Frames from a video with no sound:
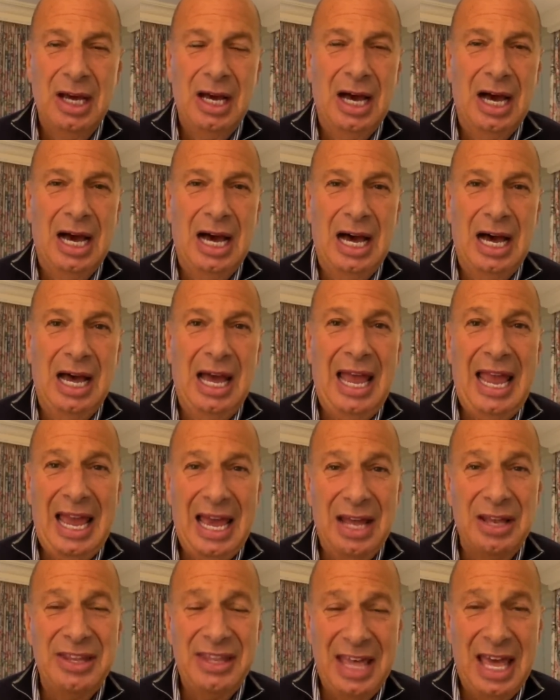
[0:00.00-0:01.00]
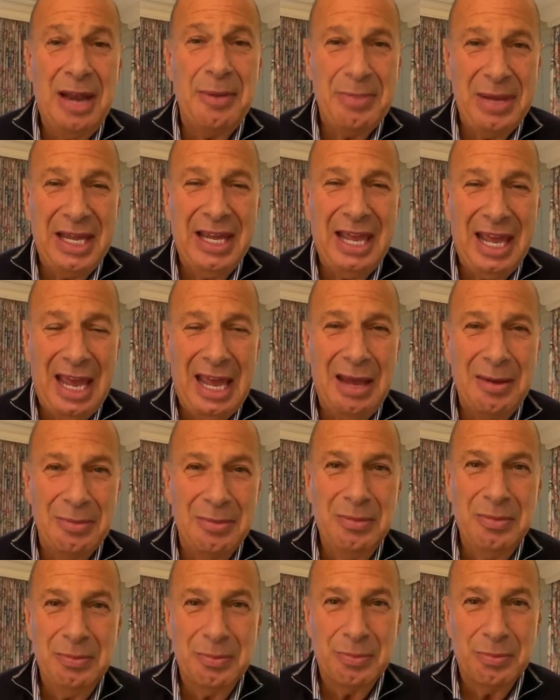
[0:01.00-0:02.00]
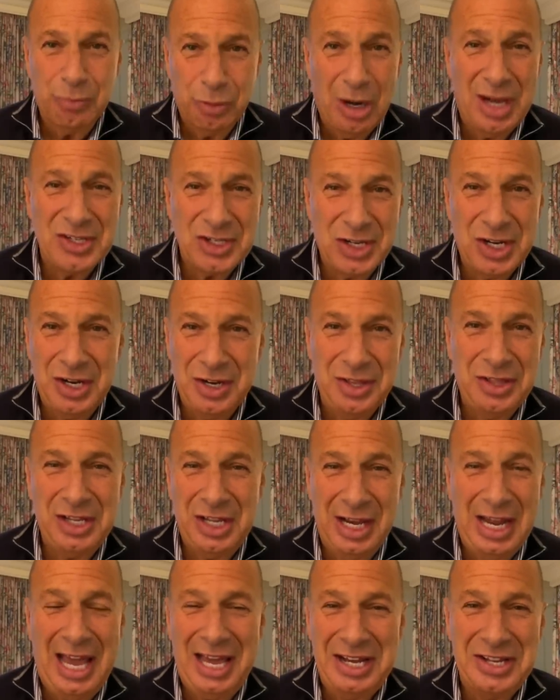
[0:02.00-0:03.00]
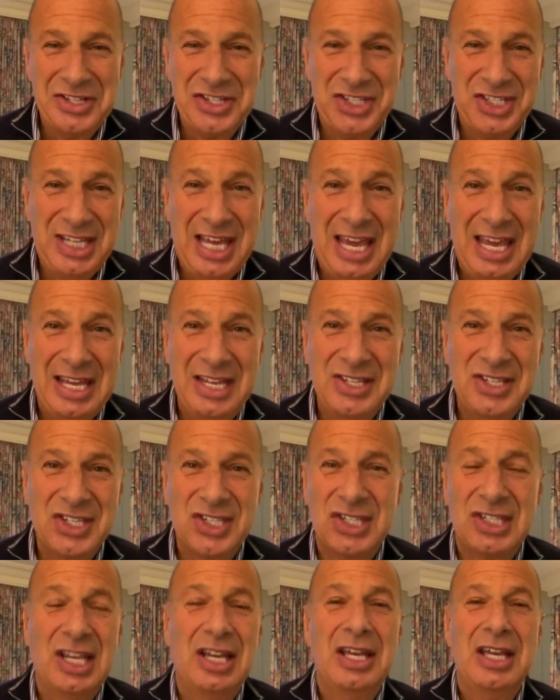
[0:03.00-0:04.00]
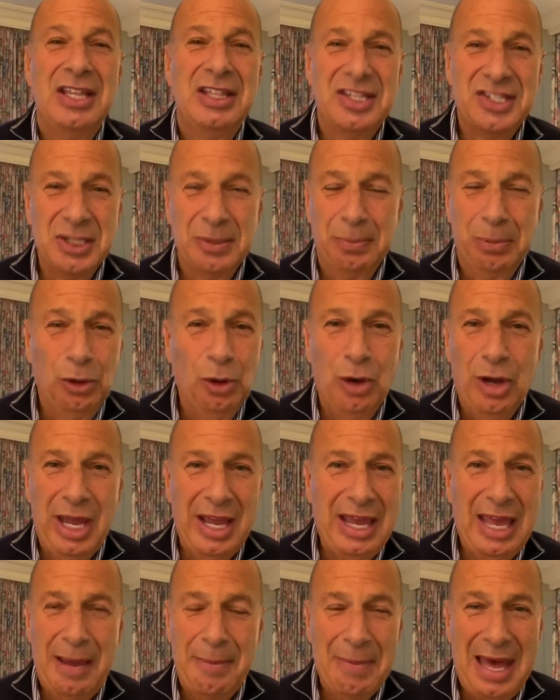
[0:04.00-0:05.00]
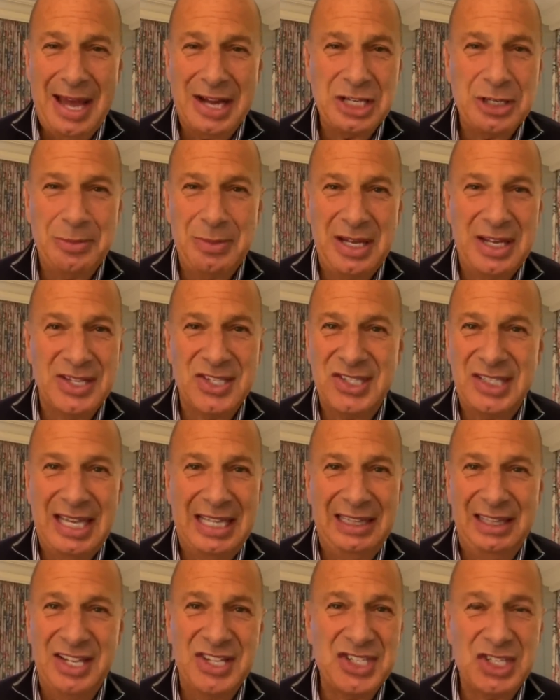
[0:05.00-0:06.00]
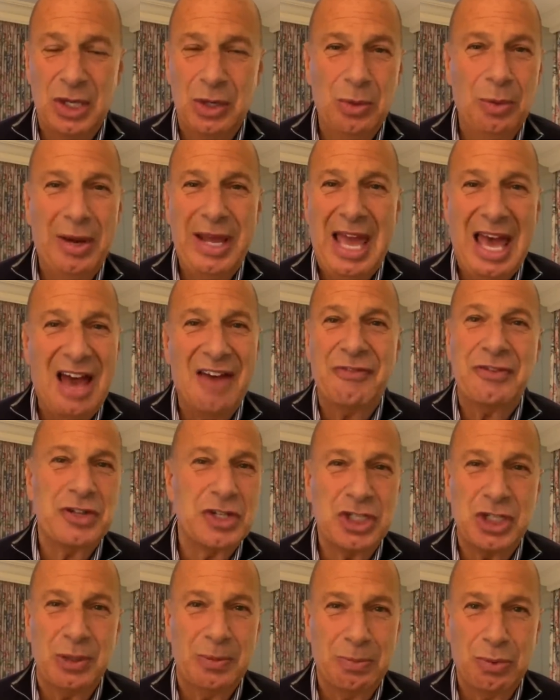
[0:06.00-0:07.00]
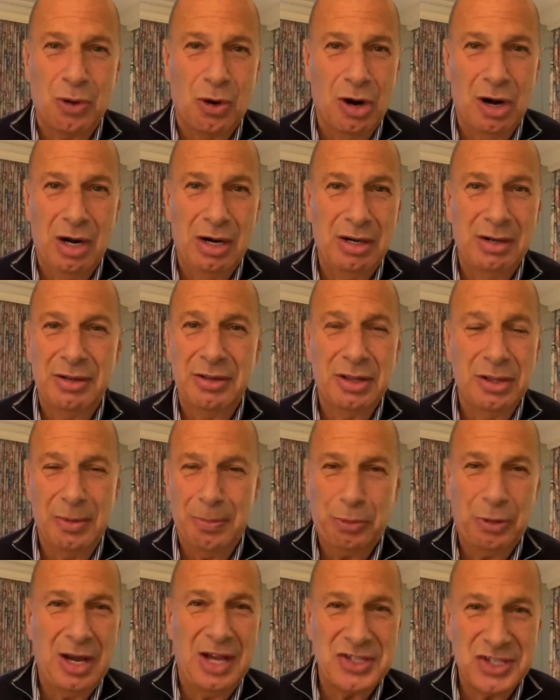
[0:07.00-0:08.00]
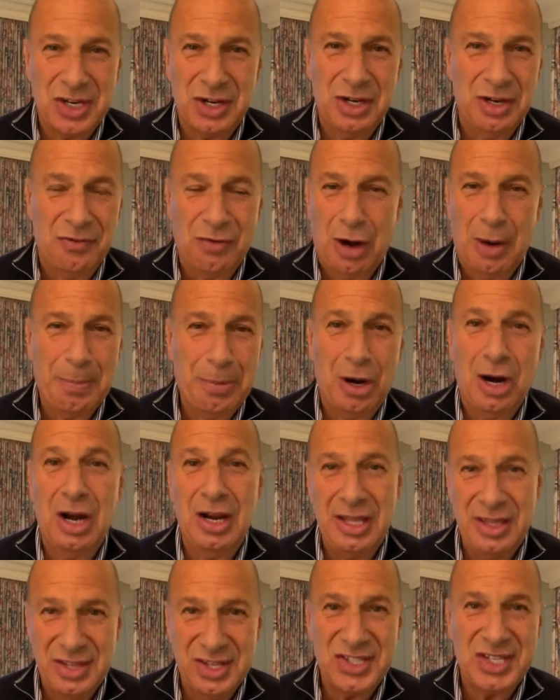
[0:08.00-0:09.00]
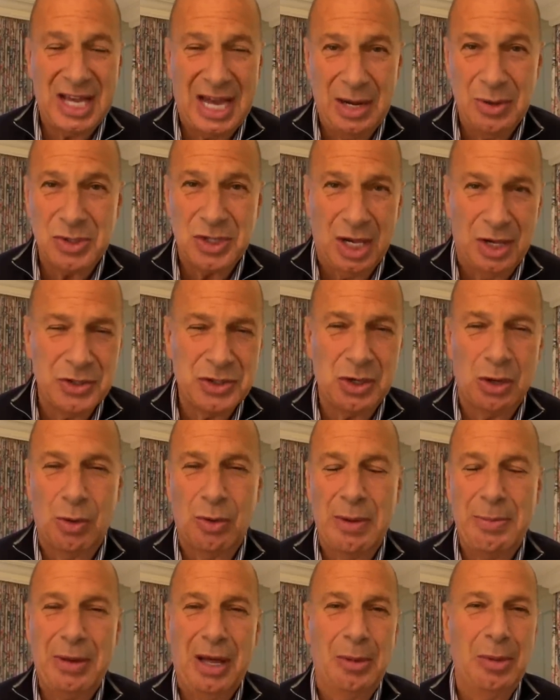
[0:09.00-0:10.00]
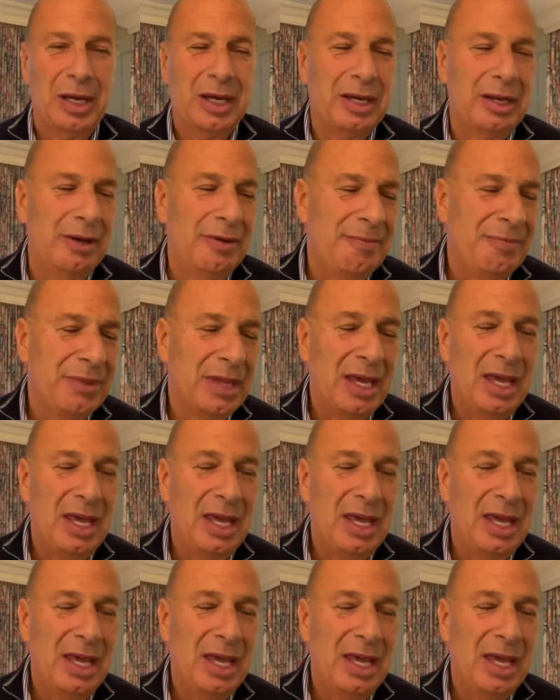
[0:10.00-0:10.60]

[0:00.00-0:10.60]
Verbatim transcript: uh, and then became president of the United States, this employee came back to me and said, Listen, we have to support the president of our party. This guy was also a Republican.